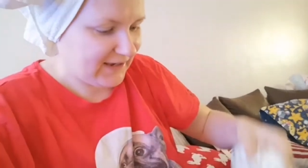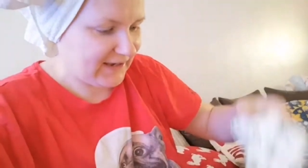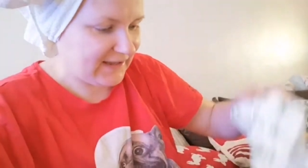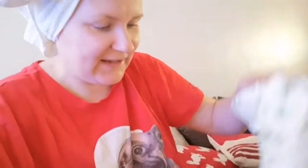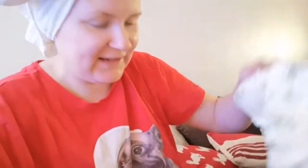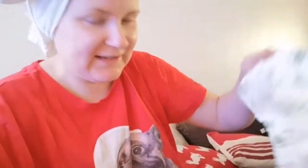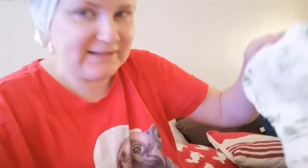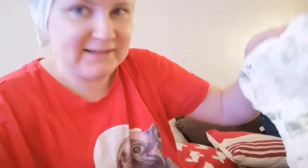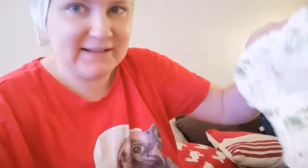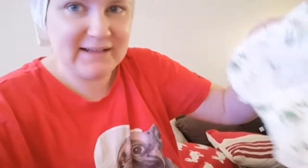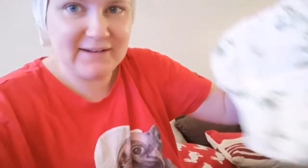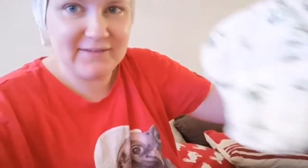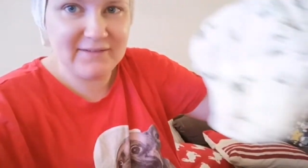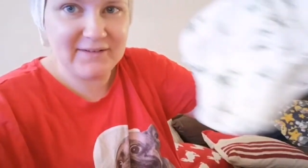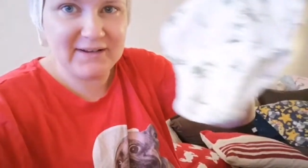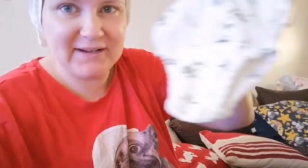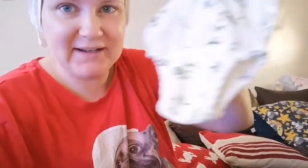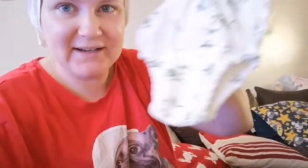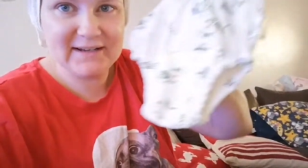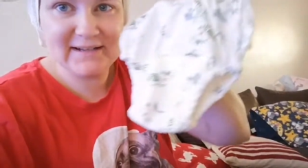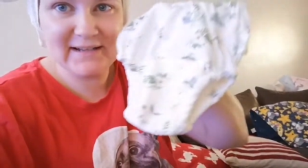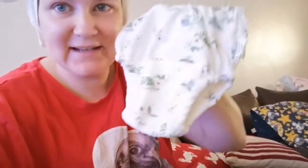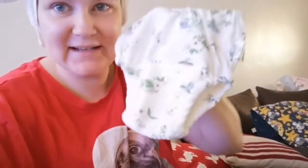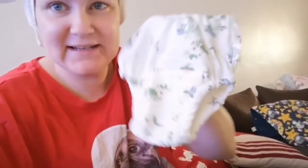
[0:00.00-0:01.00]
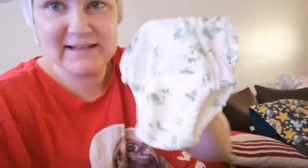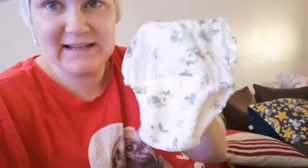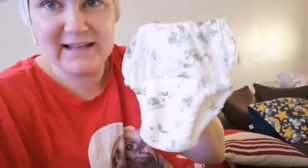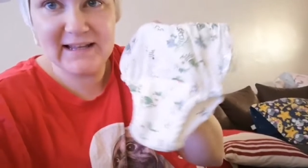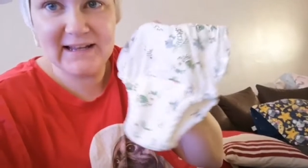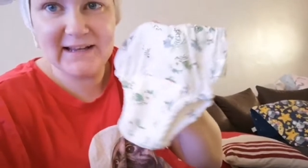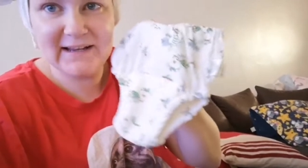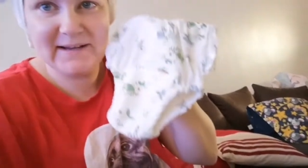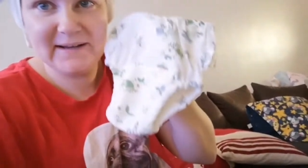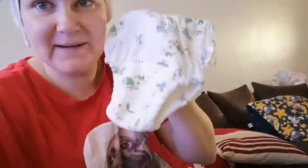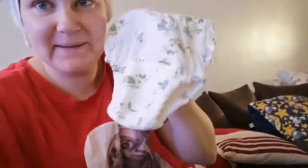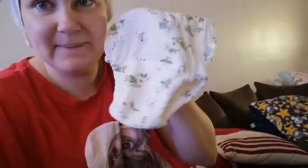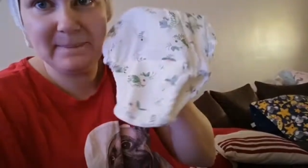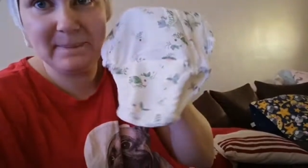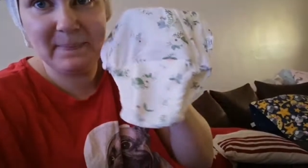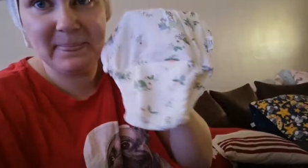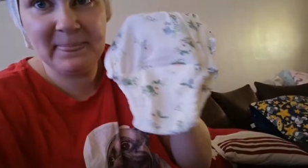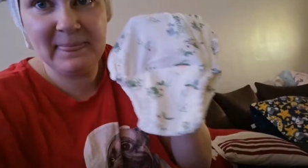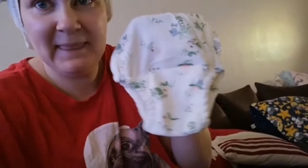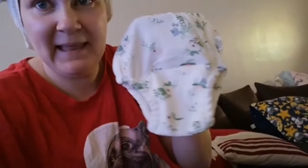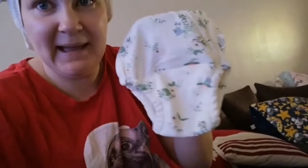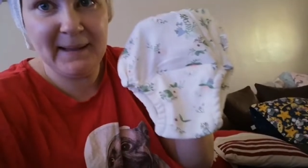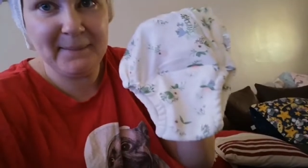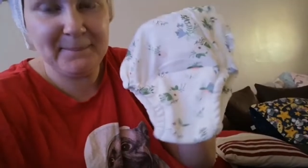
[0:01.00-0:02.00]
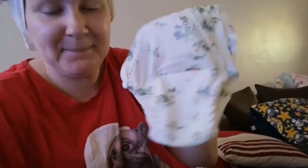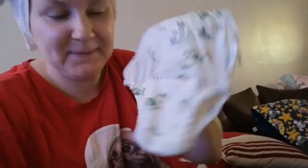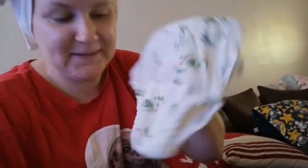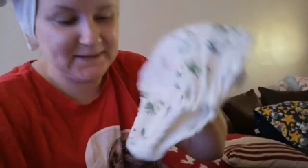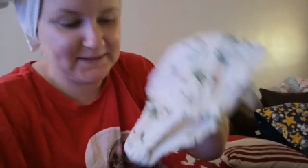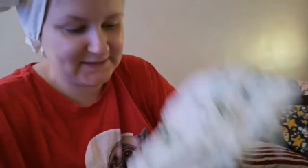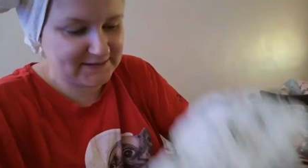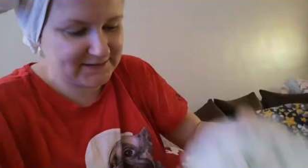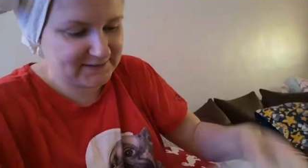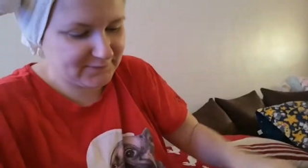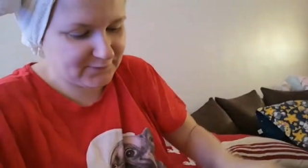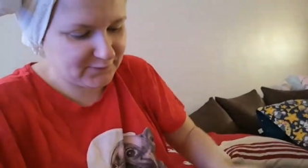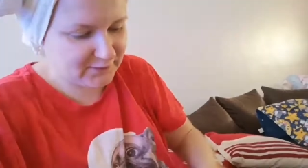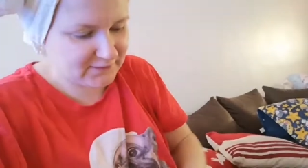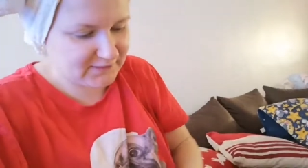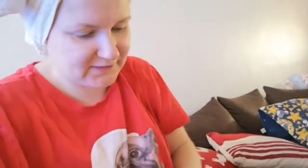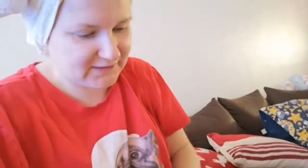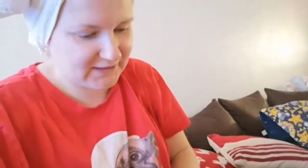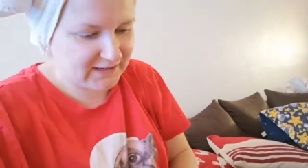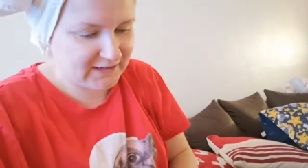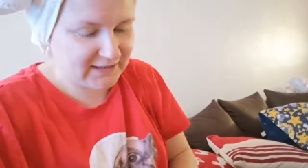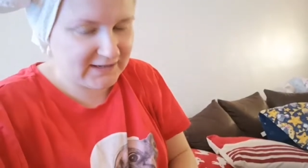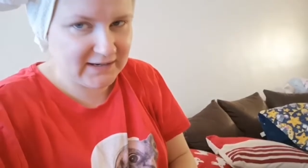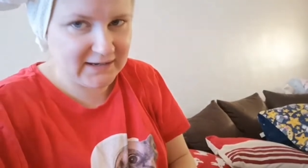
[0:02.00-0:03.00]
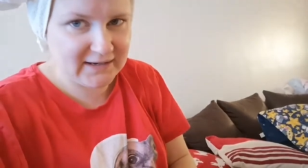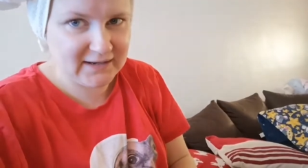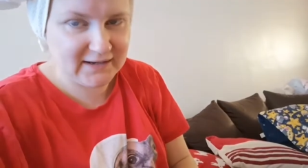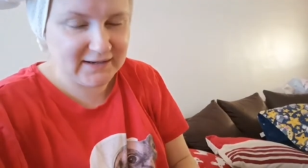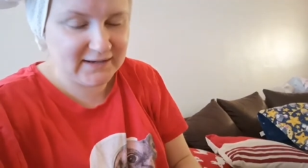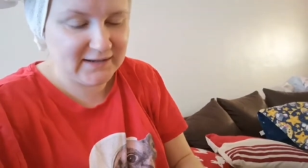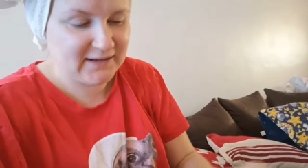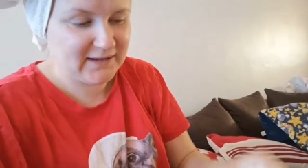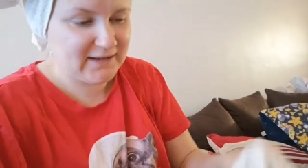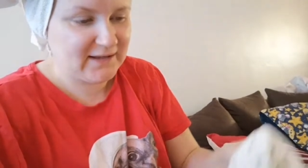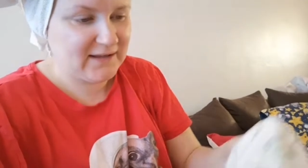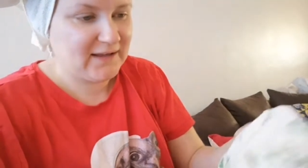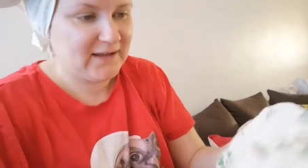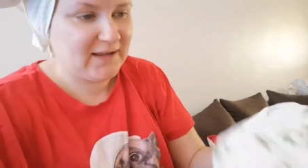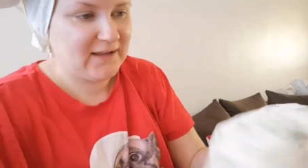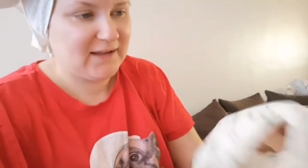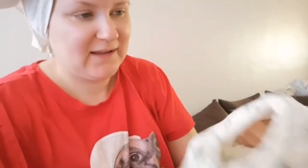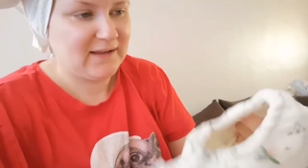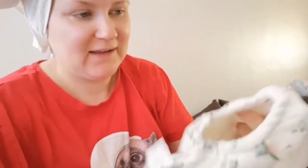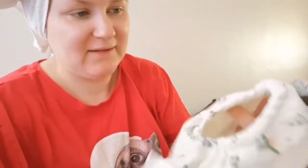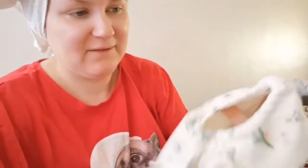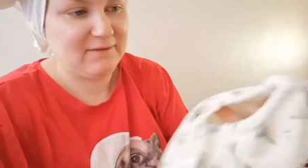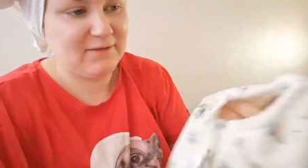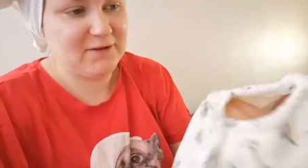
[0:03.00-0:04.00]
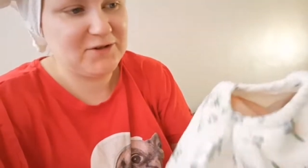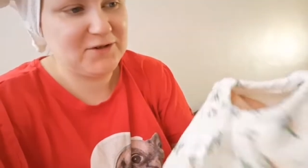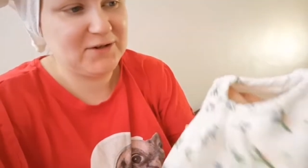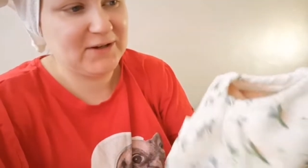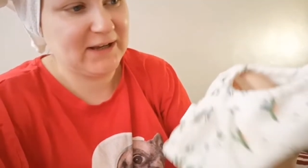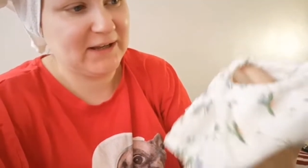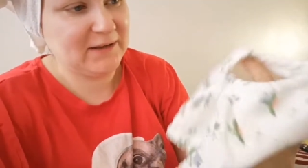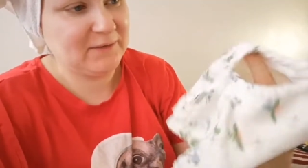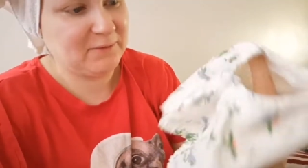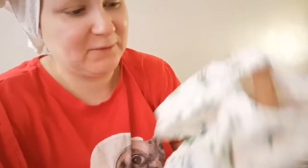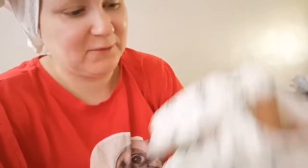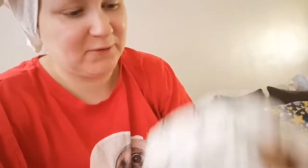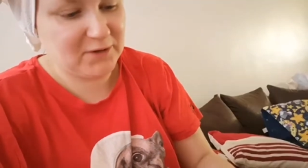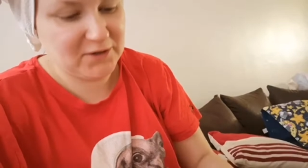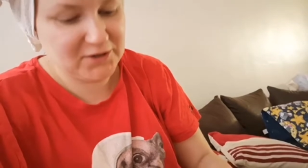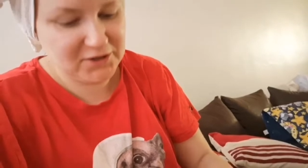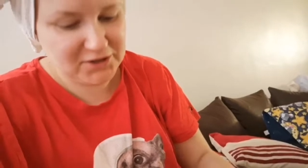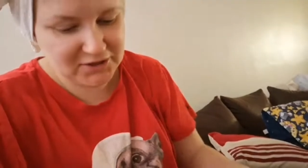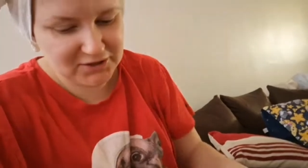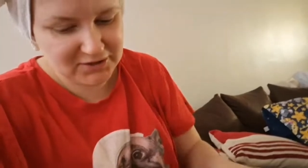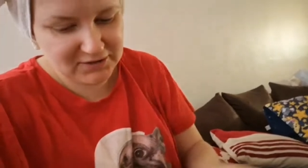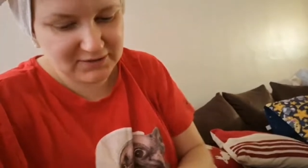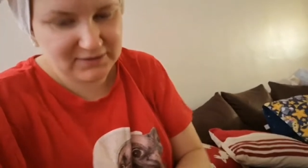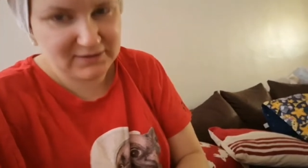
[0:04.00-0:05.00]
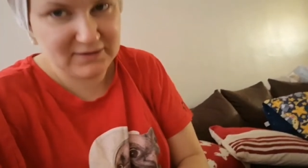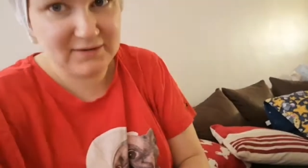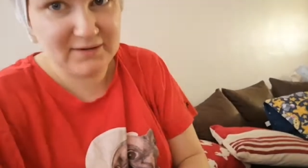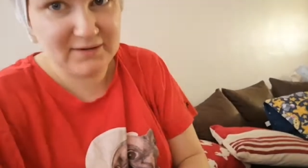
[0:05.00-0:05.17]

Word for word: underwear, it's just like nappies for training, which you can wash.